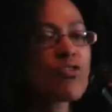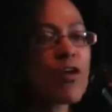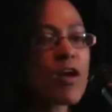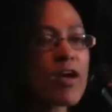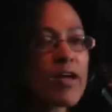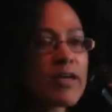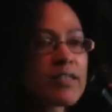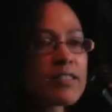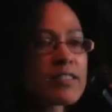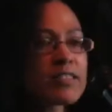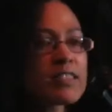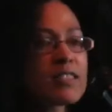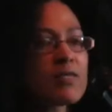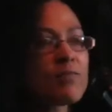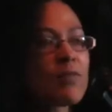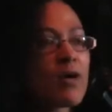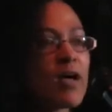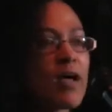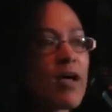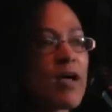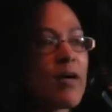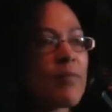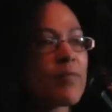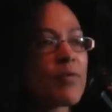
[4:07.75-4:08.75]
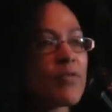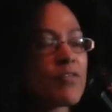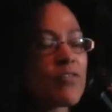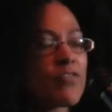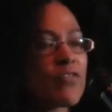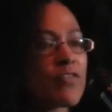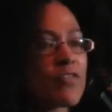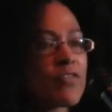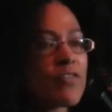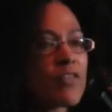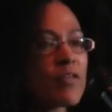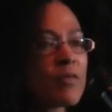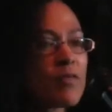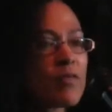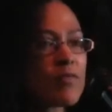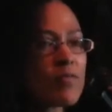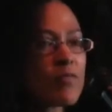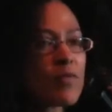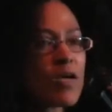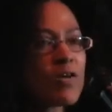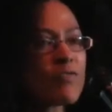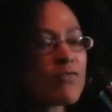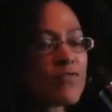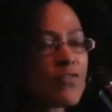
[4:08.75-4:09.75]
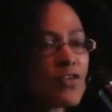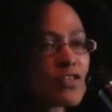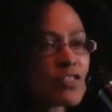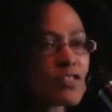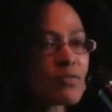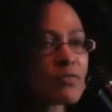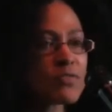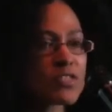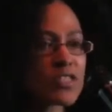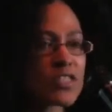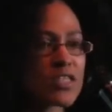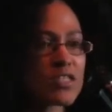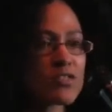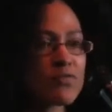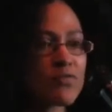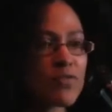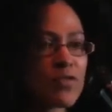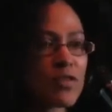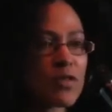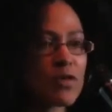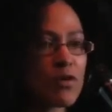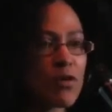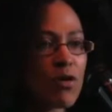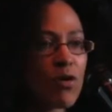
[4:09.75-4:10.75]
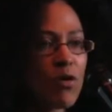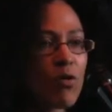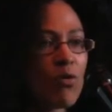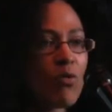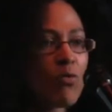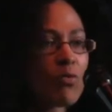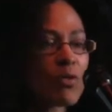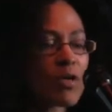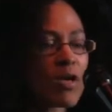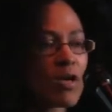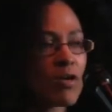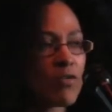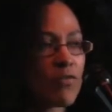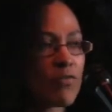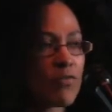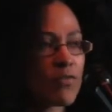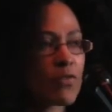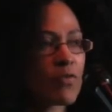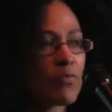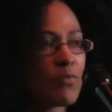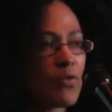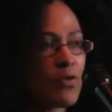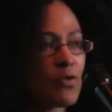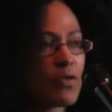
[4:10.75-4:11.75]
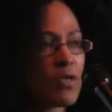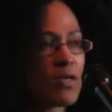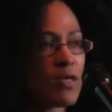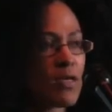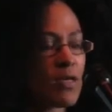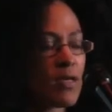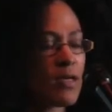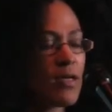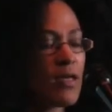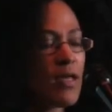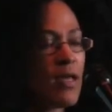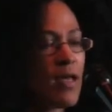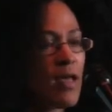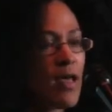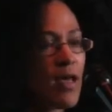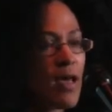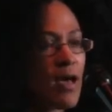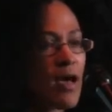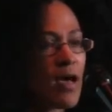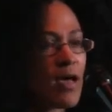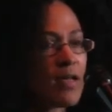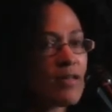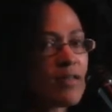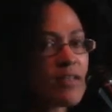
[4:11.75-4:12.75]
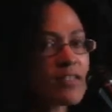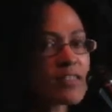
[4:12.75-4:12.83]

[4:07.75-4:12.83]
try and see what happens. At first, it was just for their own kind of community, and